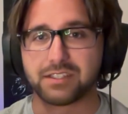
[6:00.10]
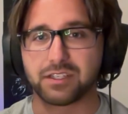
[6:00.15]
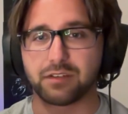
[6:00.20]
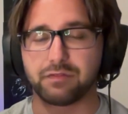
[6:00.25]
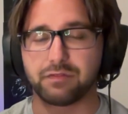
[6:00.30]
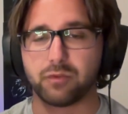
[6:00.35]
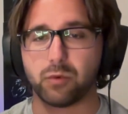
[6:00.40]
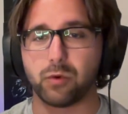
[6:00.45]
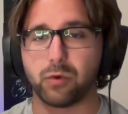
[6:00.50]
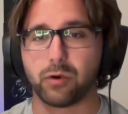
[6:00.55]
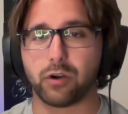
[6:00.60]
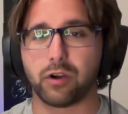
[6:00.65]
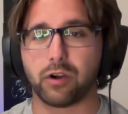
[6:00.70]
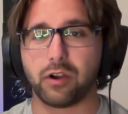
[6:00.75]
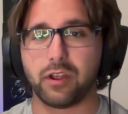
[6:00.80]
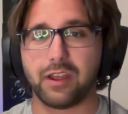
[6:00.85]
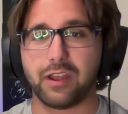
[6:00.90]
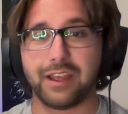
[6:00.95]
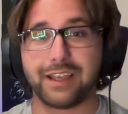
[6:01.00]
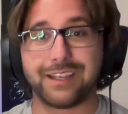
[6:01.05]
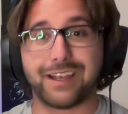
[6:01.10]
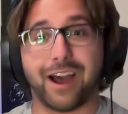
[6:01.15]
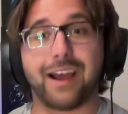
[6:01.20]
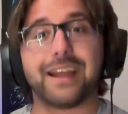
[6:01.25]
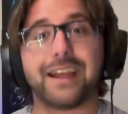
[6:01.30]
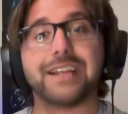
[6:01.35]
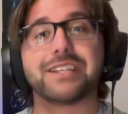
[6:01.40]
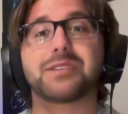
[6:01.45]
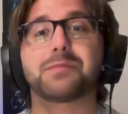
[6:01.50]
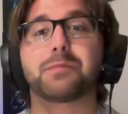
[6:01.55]
Four
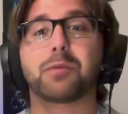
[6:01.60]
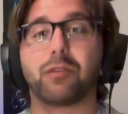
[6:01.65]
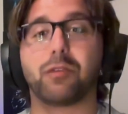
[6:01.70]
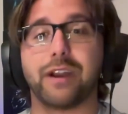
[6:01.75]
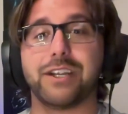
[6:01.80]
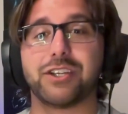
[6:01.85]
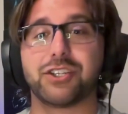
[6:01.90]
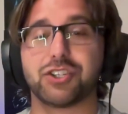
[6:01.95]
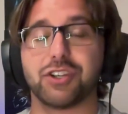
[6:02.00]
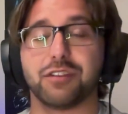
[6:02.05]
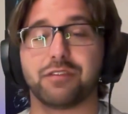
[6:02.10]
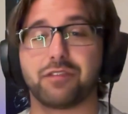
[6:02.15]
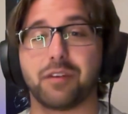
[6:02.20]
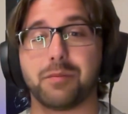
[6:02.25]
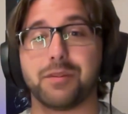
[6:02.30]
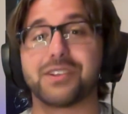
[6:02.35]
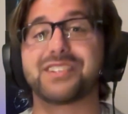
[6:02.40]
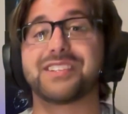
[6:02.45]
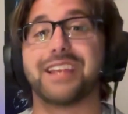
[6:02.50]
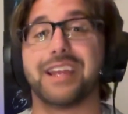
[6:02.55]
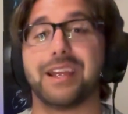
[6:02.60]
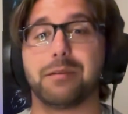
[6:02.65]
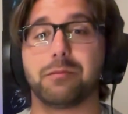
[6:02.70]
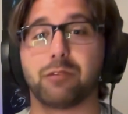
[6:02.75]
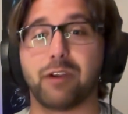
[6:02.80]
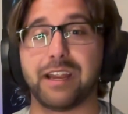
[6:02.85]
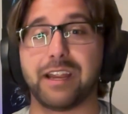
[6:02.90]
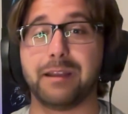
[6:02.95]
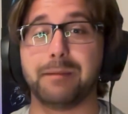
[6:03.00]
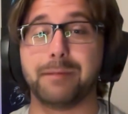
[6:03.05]
got inspiration from the Sam
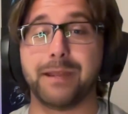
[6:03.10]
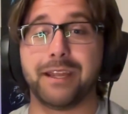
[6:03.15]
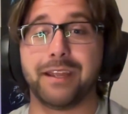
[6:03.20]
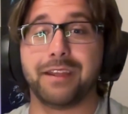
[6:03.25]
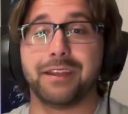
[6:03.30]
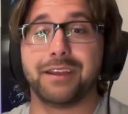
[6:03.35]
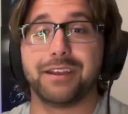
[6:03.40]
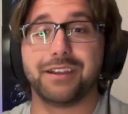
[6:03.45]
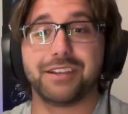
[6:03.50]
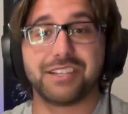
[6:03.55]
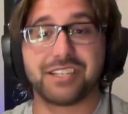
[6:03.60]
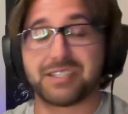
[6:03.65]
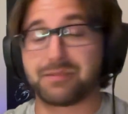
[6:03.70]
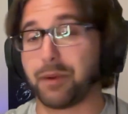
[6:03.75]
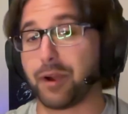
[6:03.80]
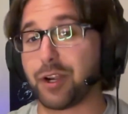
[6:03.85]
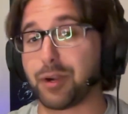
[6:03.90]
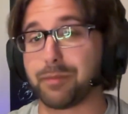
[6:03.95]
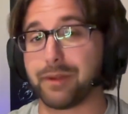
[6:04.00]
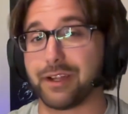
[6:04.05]
Raimi Spider-Man